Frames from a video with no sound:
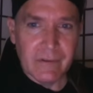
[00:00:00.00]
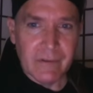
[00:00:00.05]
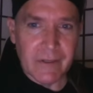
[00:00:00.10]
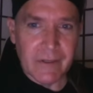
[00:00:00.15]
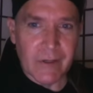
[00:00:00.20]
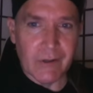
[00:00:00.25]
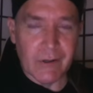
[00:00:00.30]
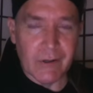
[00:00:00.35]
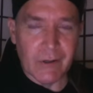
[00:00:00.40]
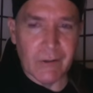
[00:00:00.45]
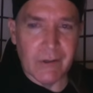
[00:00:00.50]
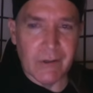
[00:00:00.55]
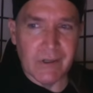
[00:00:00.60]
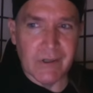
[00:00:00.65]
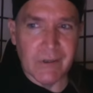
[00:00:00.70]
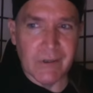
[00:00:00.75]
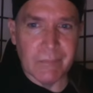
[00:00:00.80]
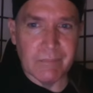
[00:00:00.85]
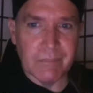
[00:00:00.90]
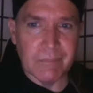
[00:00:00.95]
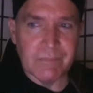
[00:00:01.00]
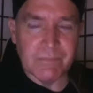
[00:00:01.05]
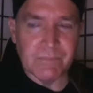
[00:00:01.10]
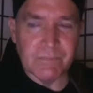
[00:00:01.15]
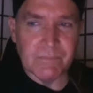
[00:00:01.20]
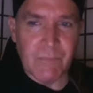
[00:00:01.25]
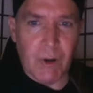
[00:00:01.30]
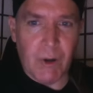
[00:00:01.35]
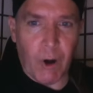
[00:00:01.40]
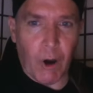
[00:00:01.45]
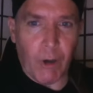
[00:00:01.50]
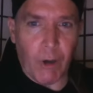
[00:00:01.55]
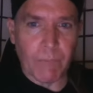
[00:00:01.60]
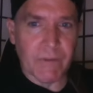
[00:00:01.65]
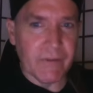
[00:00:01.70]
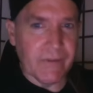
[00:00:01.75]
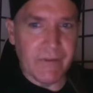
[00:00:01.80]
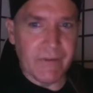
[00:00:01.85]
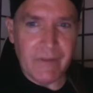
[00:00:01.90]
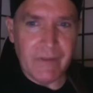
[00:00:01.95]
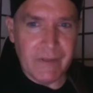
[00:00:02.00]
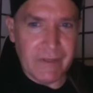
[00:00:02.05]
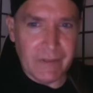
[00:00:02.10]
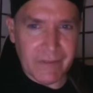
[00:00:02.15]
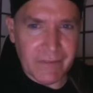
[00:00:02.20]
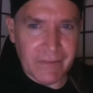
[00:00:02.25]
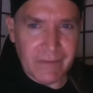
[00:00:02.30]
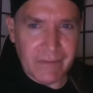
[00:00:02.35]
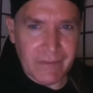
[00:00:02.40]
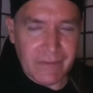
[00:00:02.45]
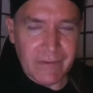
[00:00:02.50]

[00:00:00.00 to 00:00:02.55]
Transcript: You know, um, armed to the teeth.